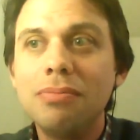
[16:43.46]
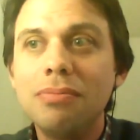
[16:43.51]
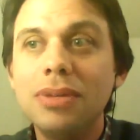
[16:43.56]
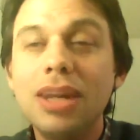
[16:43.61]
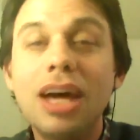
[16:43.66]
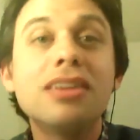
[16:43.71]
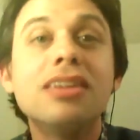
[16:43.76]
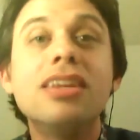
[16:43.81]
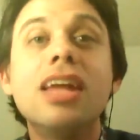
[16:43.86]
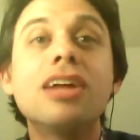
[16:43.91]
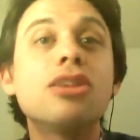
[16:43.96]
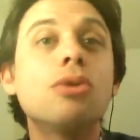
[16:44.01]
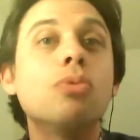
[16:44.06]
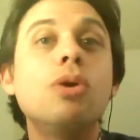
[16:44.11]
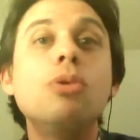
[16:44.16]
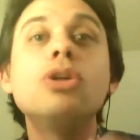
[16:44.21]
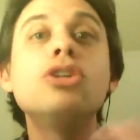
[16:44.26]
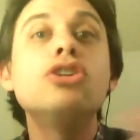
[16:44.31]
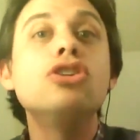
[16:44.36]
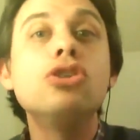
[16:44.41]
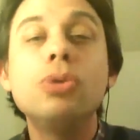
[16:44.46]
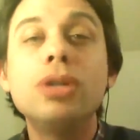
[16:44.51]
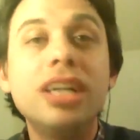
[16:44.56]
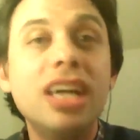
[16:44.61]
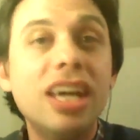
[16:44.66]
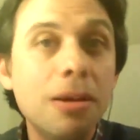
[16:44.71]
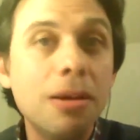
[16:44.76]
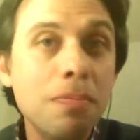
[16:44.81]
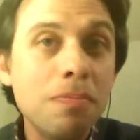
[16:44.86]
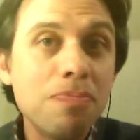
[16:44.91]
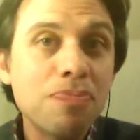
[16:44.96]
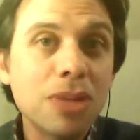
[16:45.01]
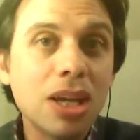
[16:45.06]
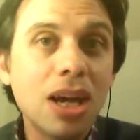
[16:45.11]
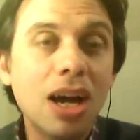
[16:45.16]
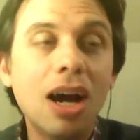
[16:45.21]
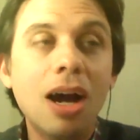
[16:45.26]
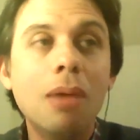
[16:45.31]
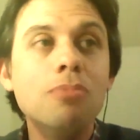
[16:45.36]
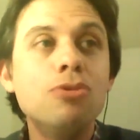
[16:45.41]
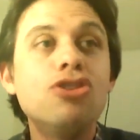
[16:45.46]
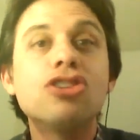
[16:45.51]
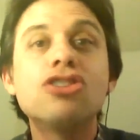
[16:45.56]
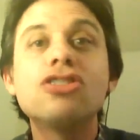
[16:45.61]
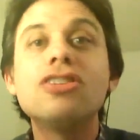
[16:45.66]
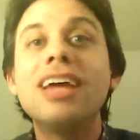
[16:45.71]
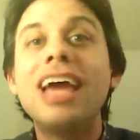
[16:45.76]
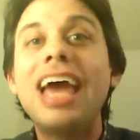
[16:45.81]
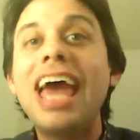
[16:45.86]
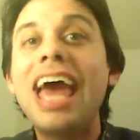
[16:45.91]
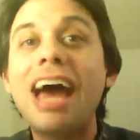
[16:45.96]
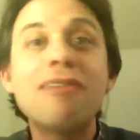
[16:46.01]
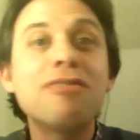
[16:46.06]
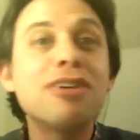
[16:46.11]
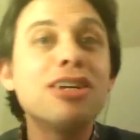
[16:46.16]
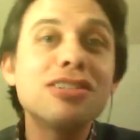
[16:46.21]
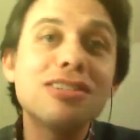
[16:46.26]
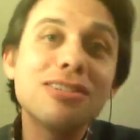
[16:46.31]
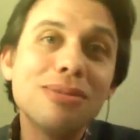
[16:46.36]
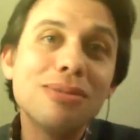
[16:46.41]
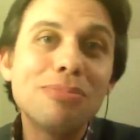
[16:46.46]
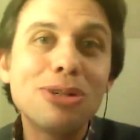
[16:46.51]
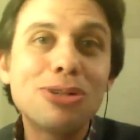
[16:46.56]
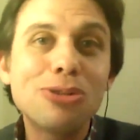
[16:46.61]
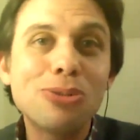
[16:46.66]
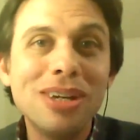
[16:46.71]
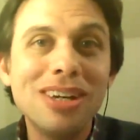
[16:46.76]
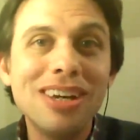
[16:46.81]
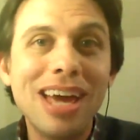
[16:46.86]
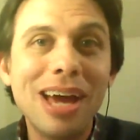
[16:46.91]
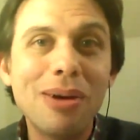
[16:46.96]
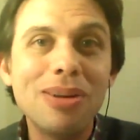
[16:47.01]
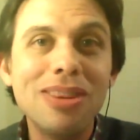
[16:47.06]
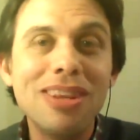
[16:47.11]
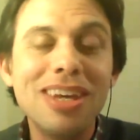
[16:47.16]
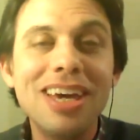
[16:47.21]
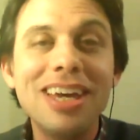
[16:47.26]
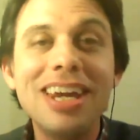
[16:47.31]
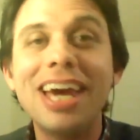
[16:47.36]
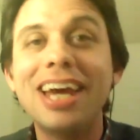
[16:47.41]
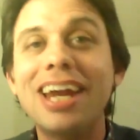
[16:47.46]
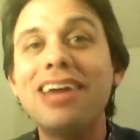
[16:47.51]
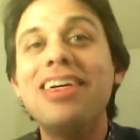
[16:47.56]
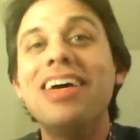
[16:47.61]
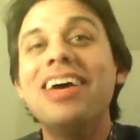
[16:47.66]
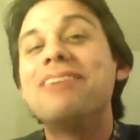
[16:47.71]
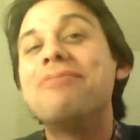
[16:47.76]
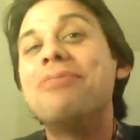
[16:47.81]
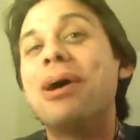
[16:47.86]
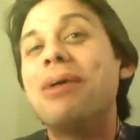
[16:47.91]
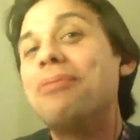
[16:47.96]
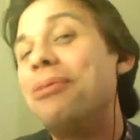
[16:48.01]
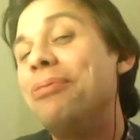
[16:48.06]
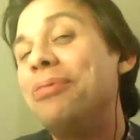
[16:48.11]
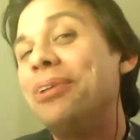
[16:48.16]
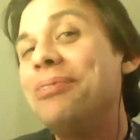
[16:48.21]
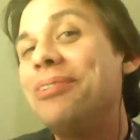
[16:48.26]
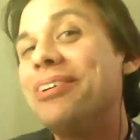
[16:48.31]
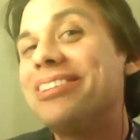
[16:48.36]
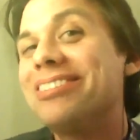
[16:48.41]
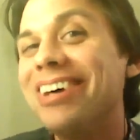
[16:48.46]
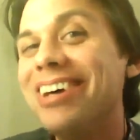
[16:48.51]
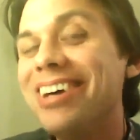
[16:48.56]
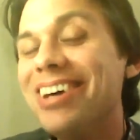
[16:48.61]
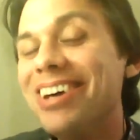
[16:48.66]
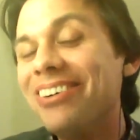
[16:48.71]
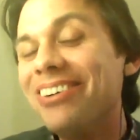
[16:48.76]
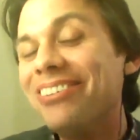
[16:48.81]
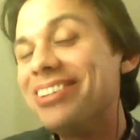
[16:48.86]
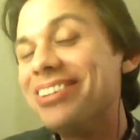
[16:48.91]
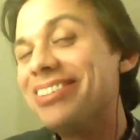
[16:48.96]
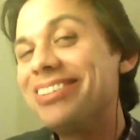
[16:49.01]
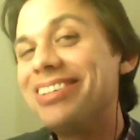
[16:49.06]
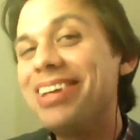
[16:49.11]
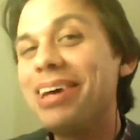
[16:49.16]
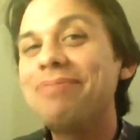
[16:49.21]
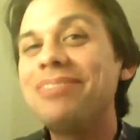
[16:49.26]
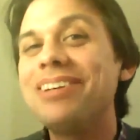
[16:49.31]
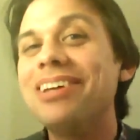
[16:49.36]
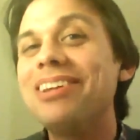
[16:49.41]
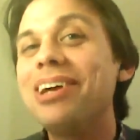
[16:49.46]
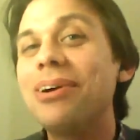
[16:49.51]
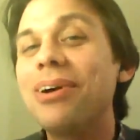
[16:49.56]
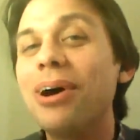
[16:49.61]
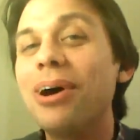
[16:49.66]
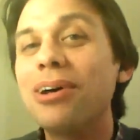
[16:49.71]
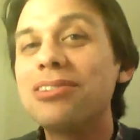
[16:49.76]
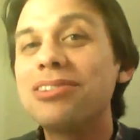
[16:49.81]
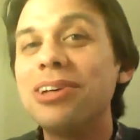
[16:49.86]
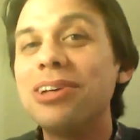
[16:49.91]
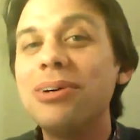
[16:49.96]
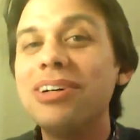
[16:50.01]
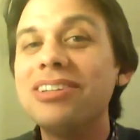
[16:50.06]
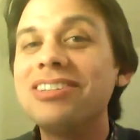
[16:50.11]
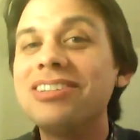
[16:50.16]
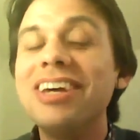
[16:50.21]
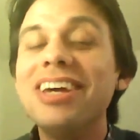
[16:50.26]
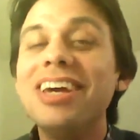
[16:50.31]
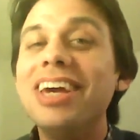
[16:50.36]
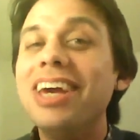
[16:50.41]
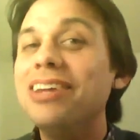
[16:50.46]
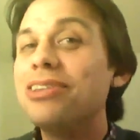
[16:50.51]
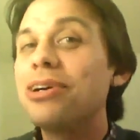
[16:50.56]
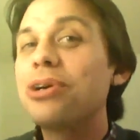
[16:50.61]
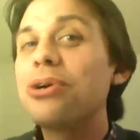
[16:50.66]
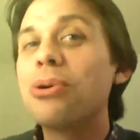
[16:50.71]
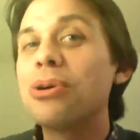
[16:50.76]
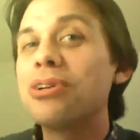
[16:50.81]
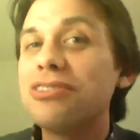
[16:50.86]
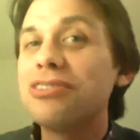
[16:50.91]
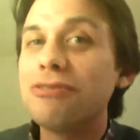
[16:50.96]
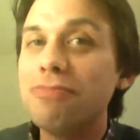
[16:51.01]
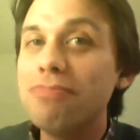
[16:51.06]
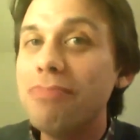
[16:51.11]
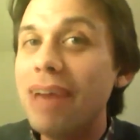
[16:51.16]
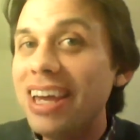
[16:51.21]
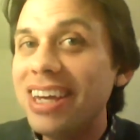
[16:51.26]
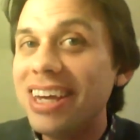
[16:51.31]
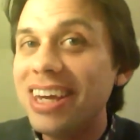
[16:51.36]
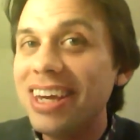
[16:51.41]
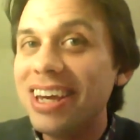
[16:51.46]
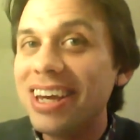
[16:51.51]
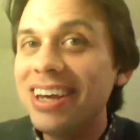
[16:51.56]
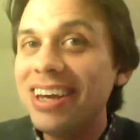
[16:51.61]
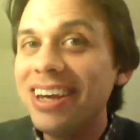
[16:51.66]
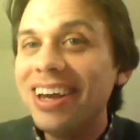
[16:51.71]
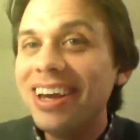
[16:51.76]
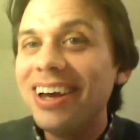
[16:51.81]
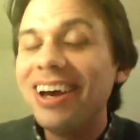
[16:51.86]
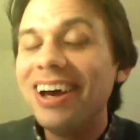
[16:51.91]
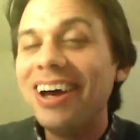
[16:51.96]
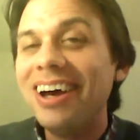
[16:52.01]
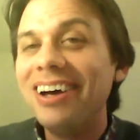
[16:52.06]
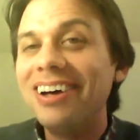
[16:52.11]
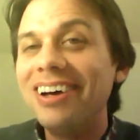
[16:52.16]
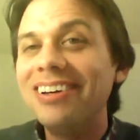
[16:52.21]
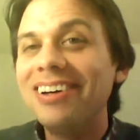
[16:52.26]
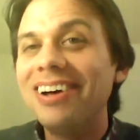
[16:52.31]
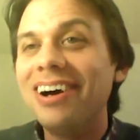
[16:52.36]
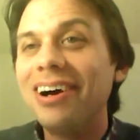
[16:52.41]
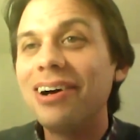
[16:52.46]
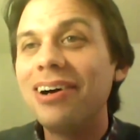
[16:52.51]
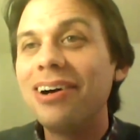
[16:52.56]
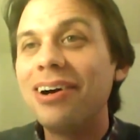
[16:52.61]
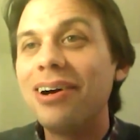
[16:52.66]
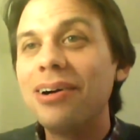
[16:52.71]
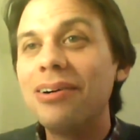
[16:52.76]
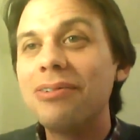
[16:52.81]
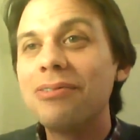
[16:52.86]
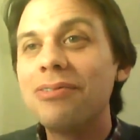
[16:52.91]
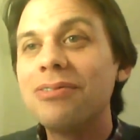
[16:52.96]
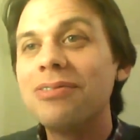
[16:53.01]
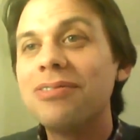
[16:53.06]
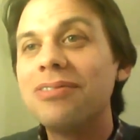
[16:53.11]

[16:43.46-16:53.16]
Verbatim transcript: not, not that we wouldn't do it again, um, mm-hmm. just haven't between now and then, and I think probably what's, what's stepped in there also is in the course of making uh, our, our,